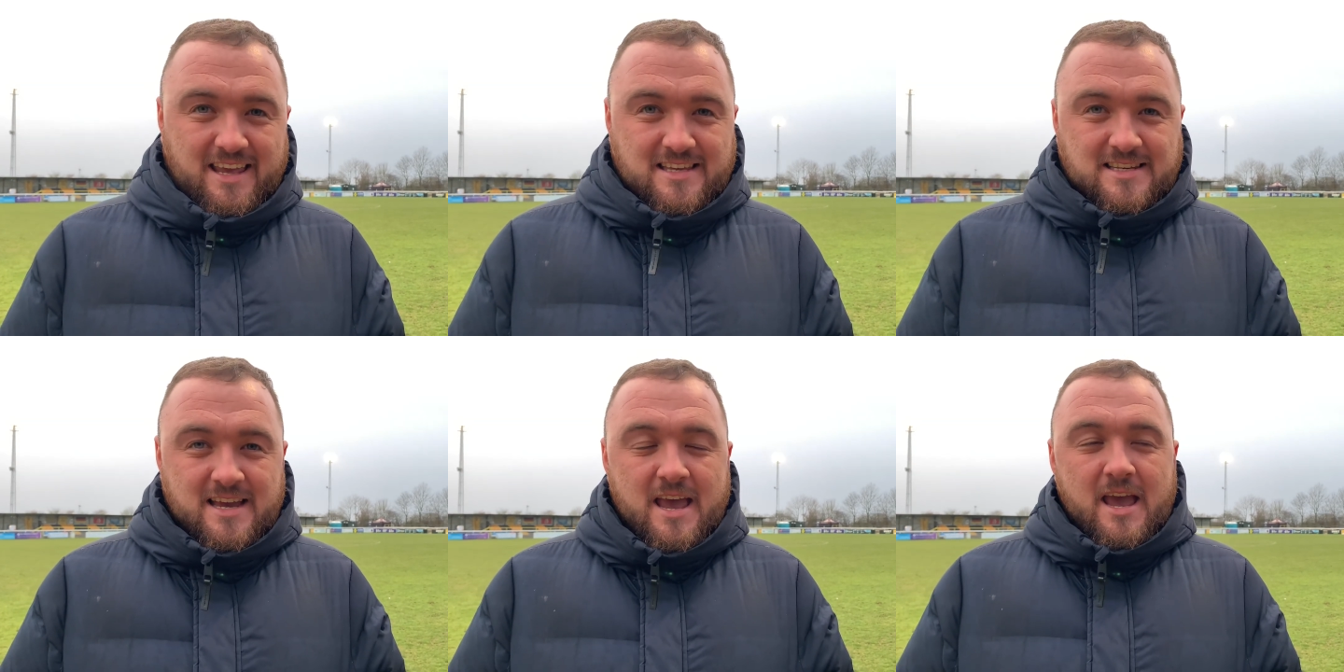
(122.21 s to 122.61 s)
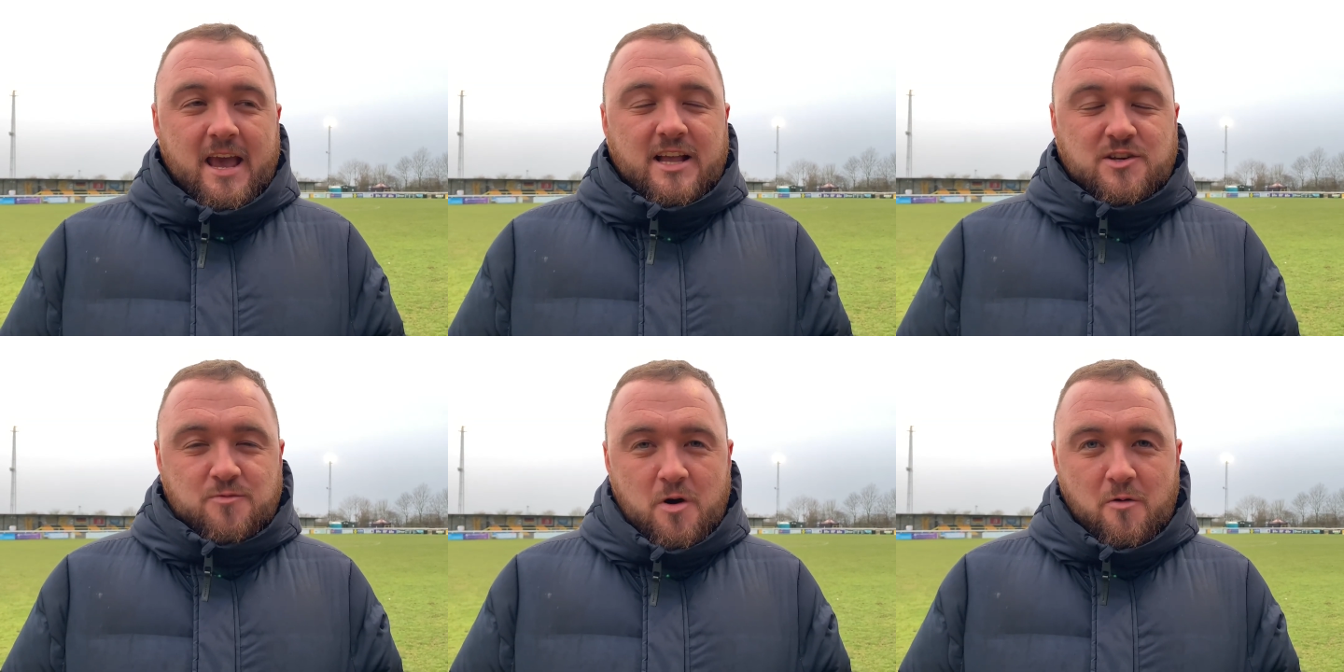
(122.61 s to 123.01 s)
It's
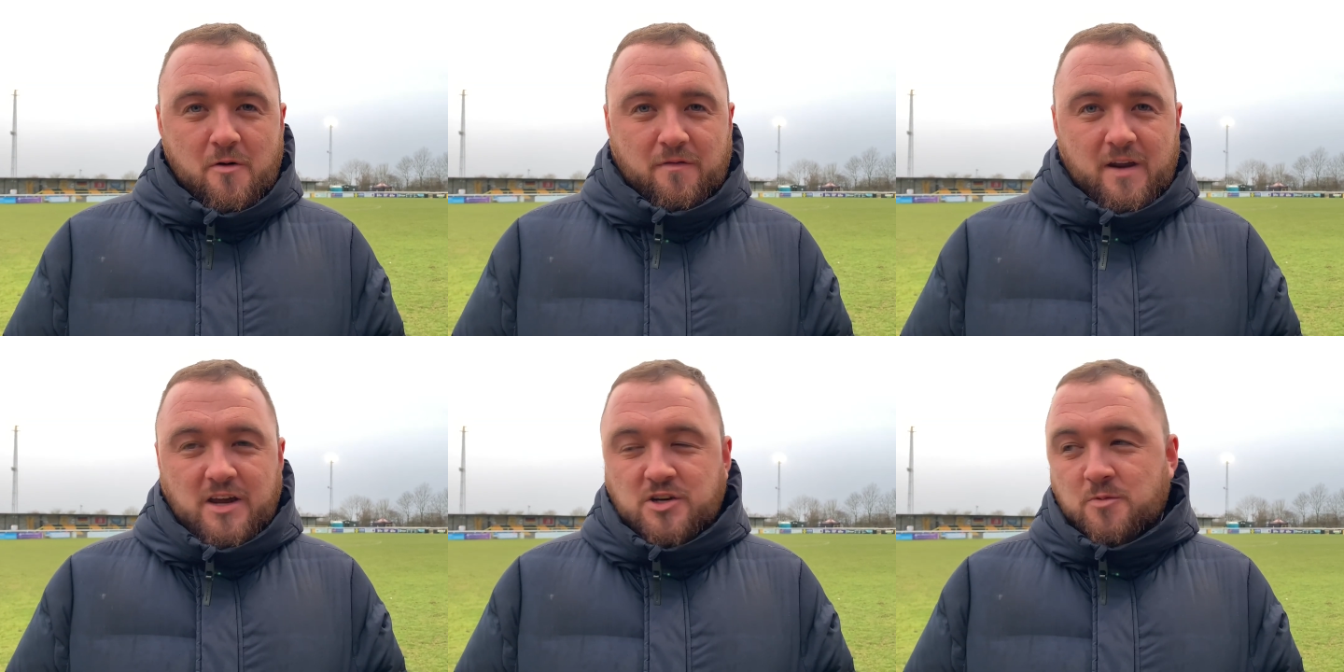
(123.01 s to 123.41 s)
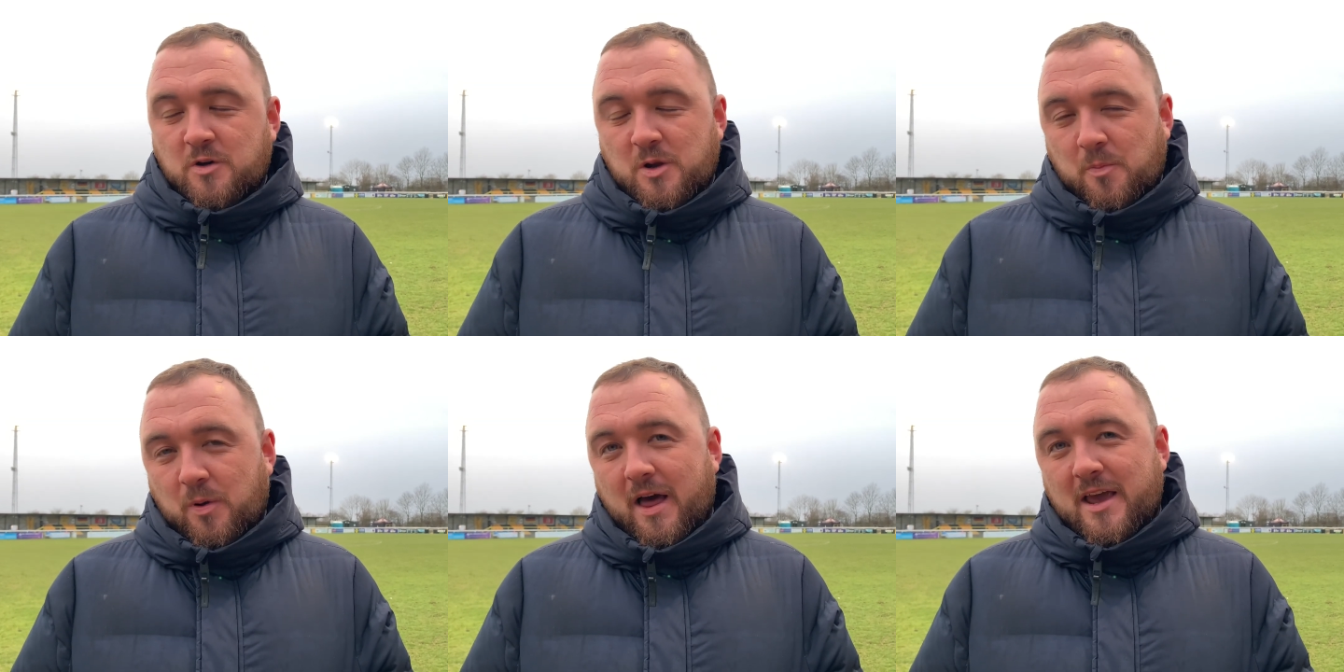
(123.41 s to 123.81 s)
it's a real reflection on
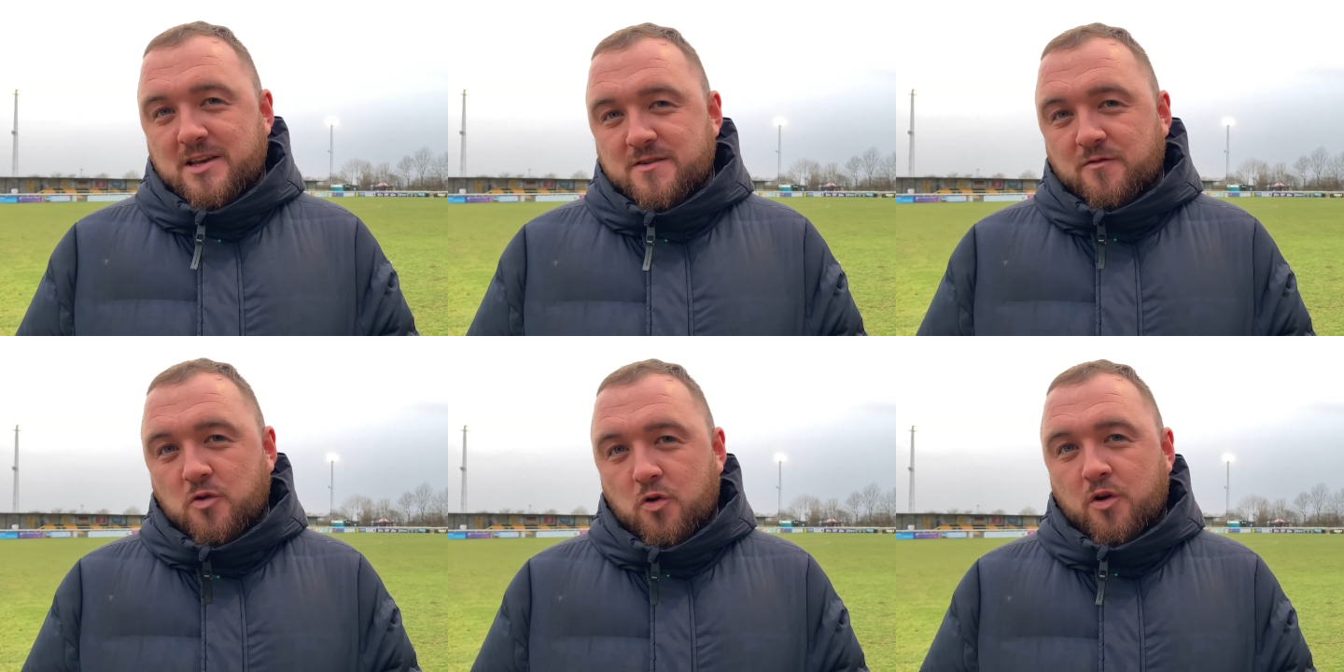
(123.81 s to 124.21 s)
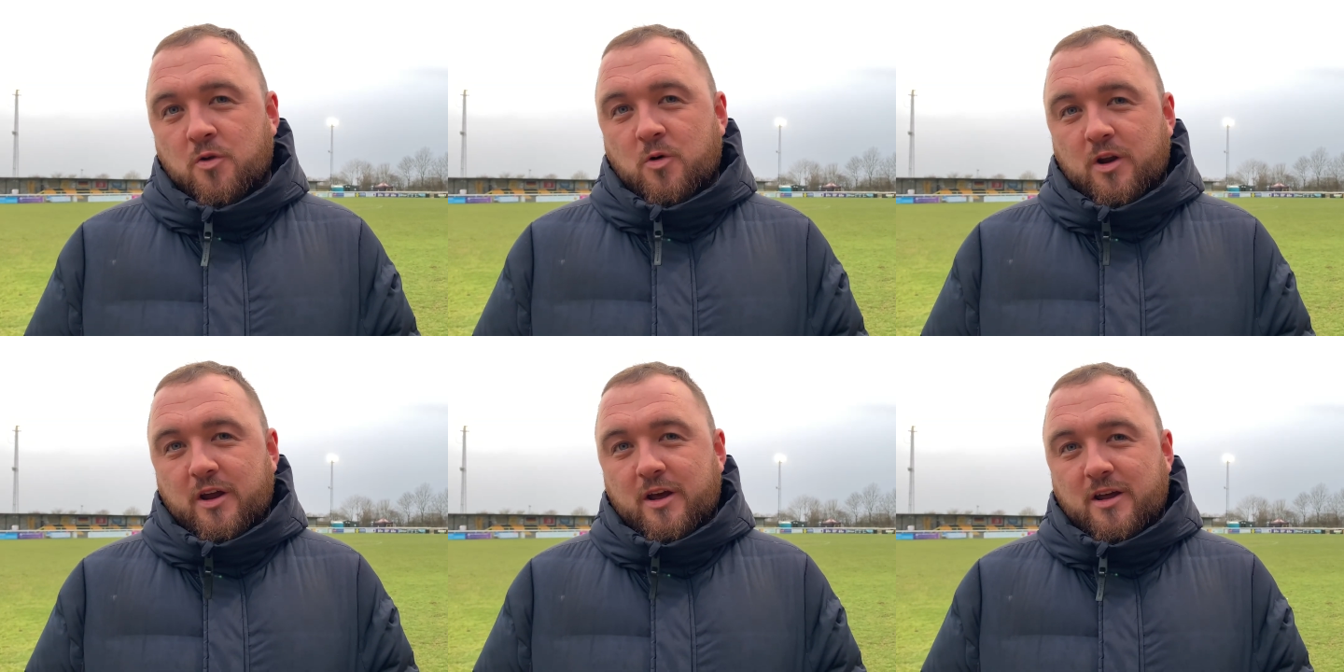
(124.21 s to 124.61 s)
what the players have done and
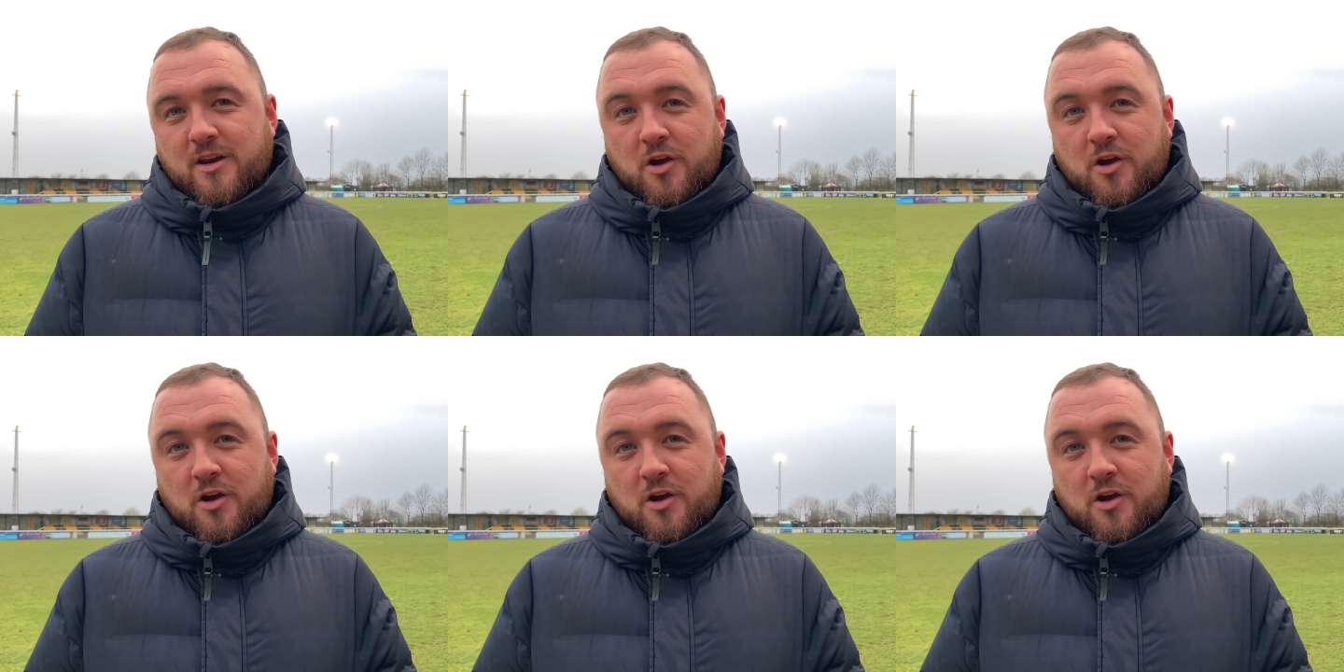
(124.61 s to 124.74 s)
what their,